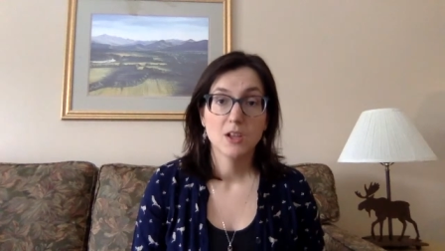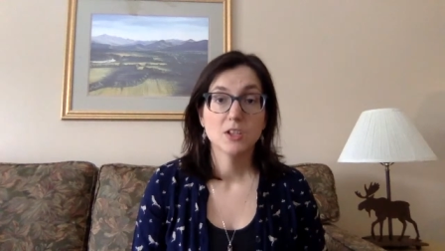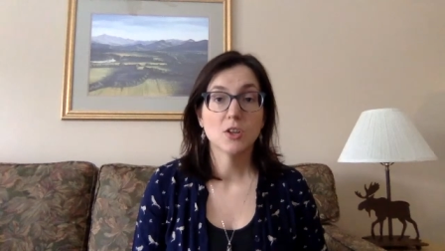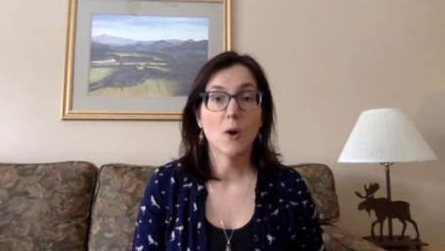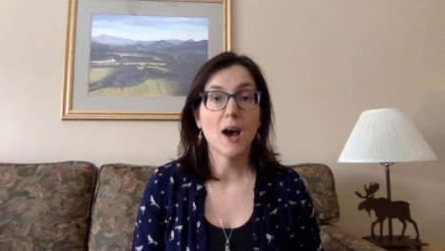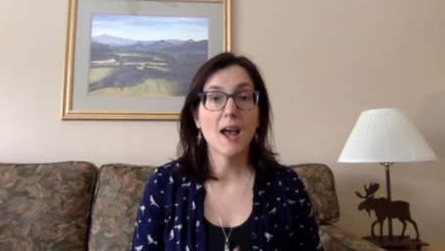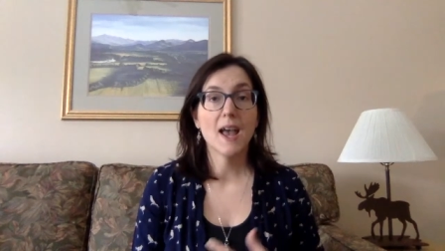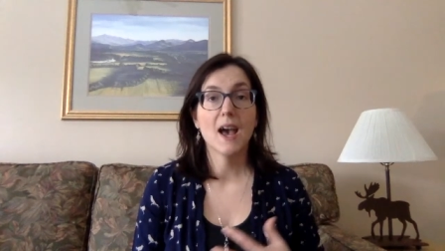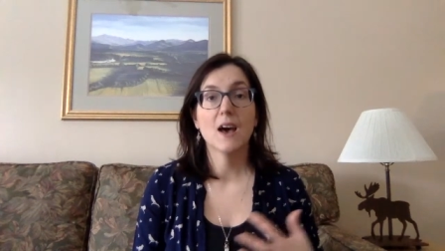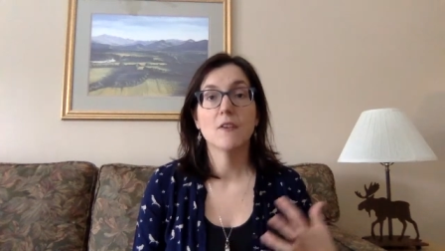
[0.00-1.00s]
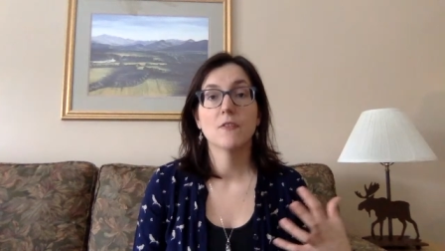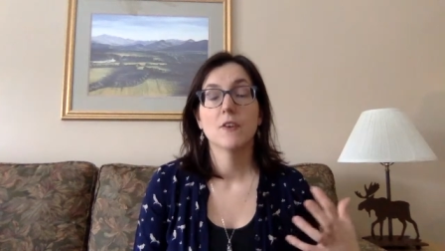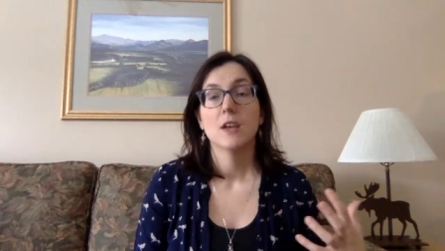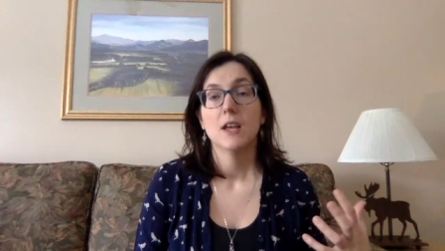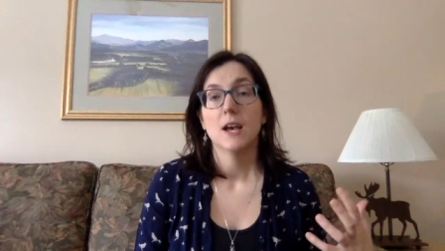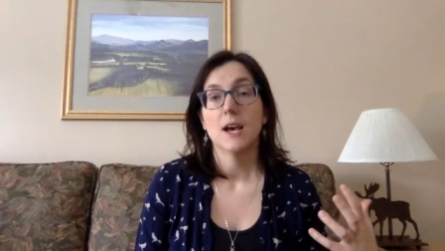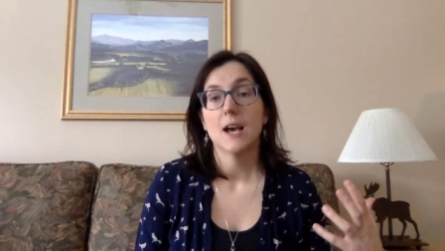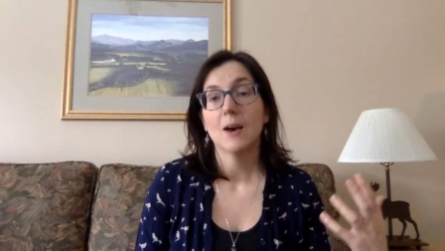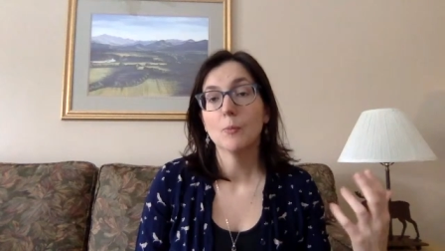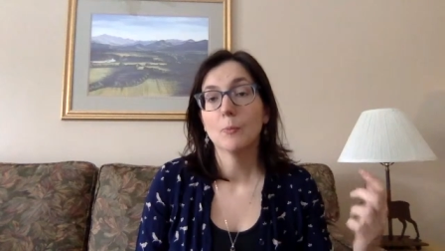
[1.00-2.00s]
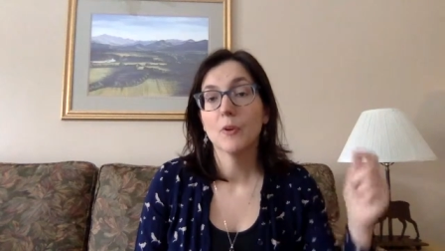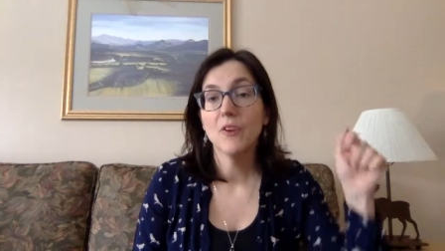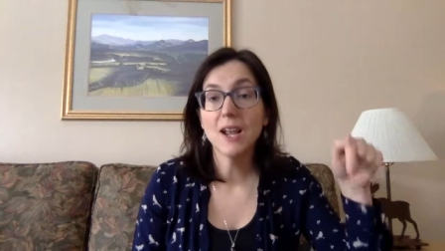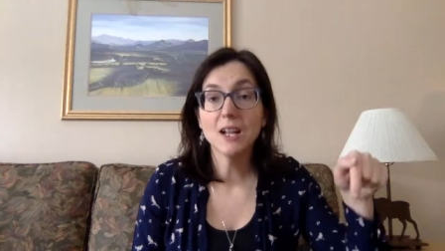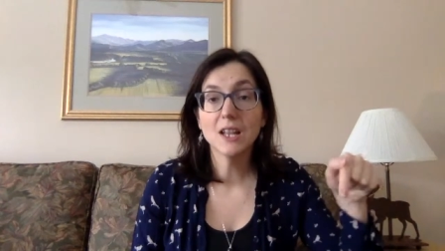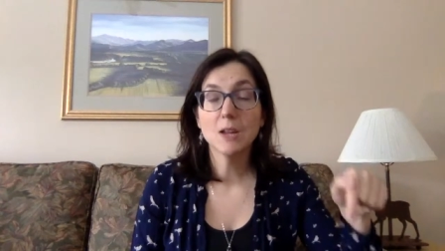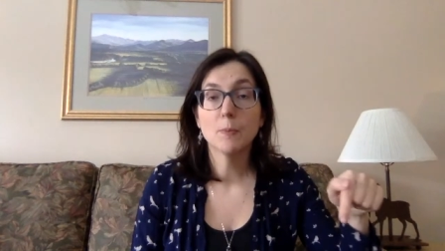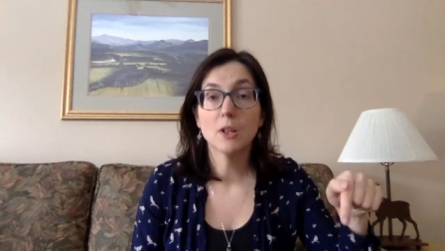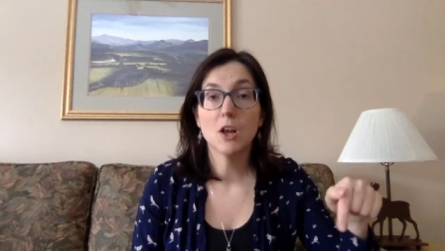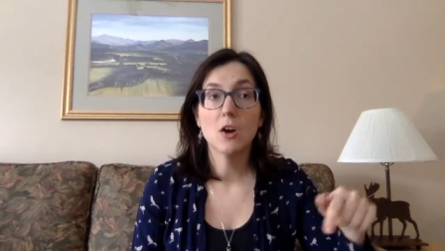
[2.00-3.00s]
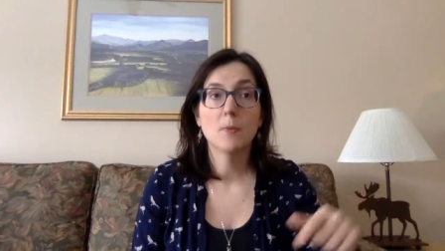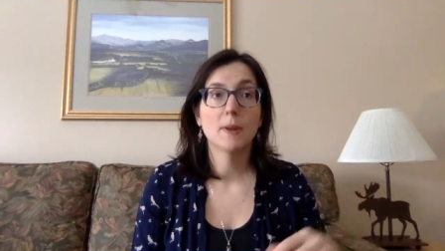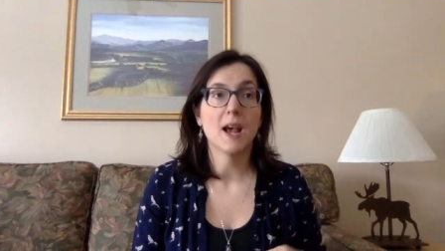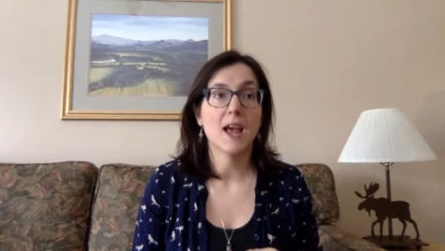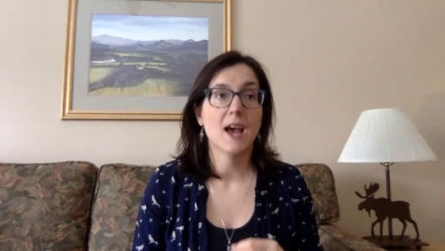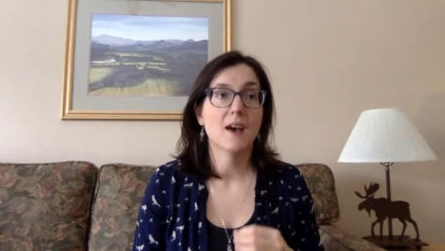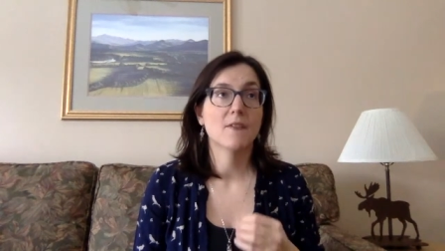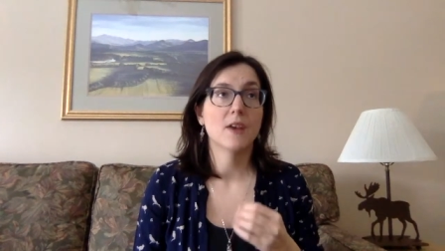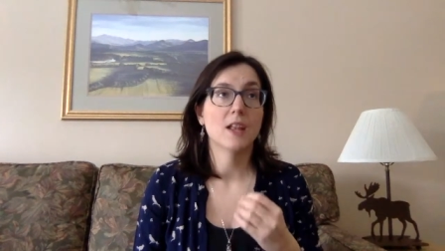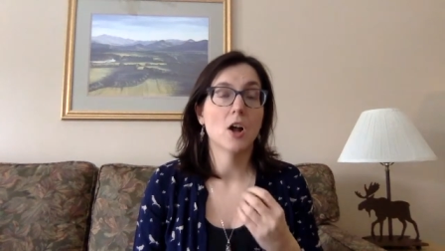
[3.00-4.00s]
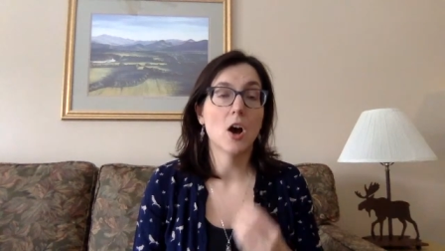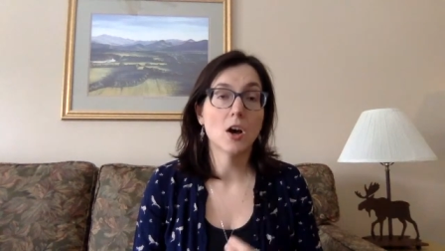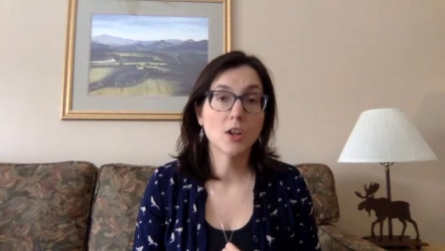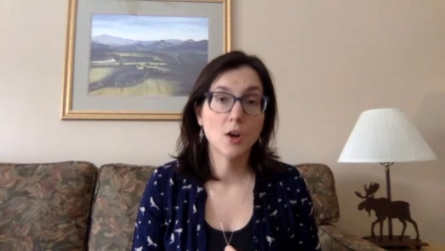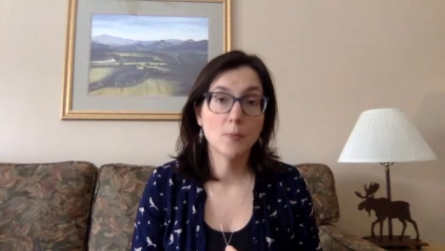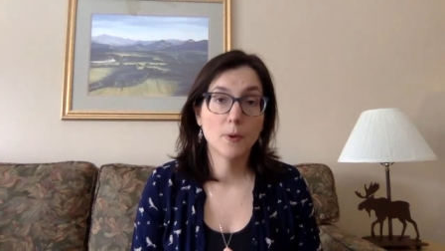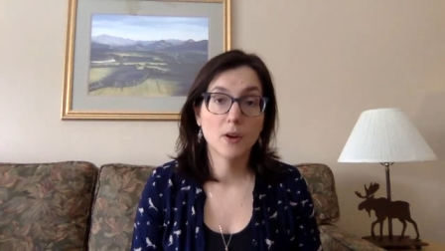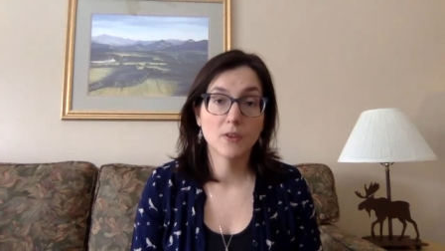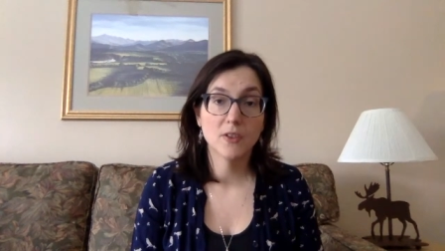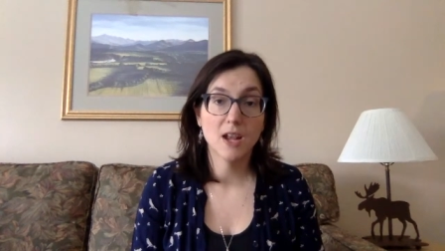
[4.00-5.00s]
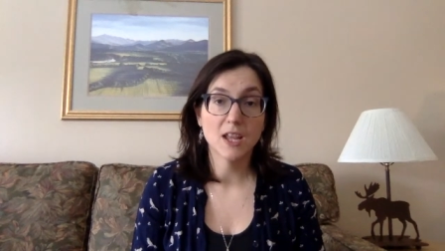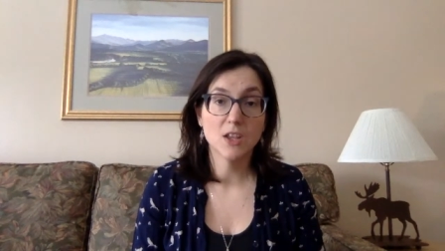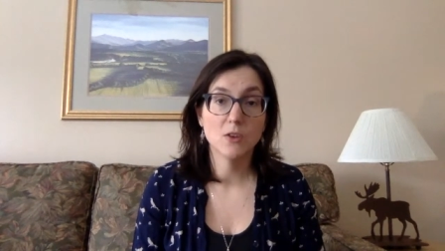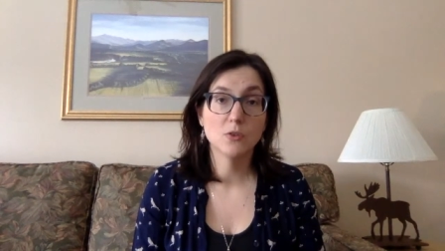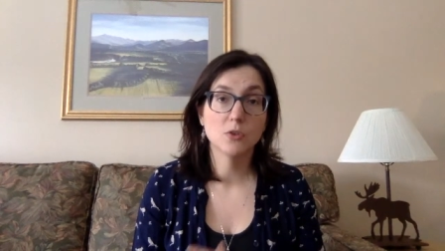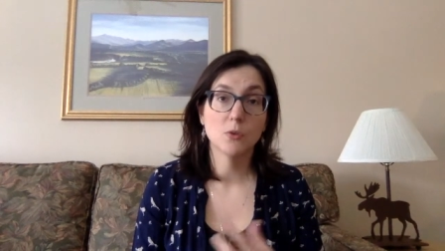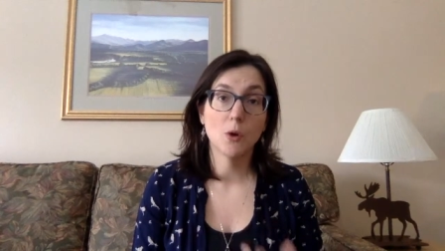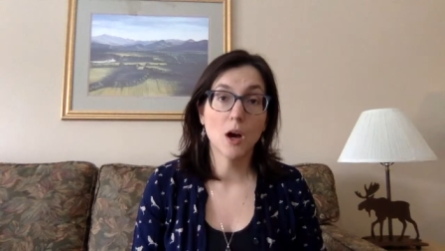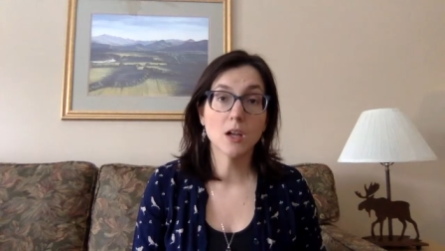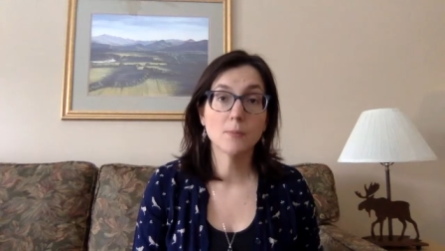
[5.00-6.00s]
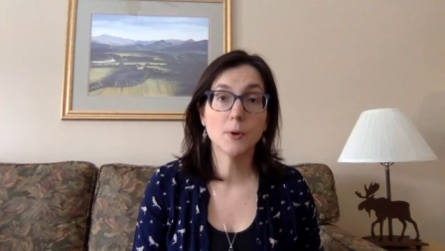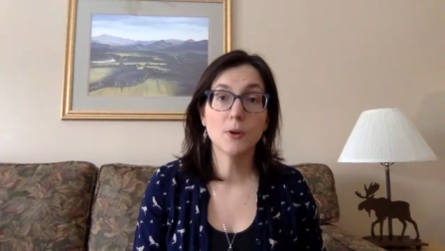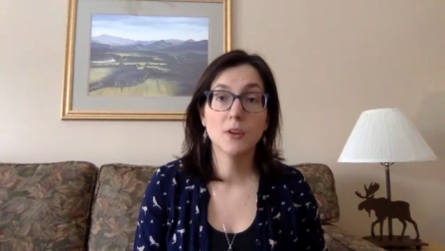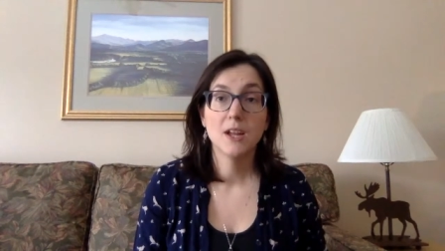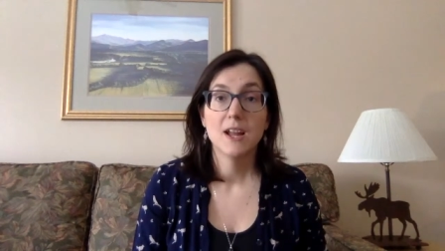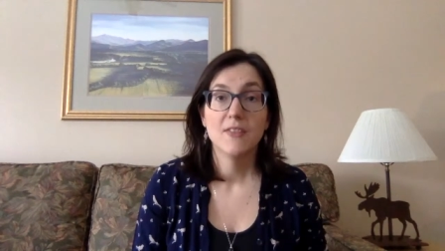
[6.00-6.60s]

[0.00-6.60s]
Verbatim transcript: So I have, uh, I'll provide a link below, but I have an audiobook that I use through Audible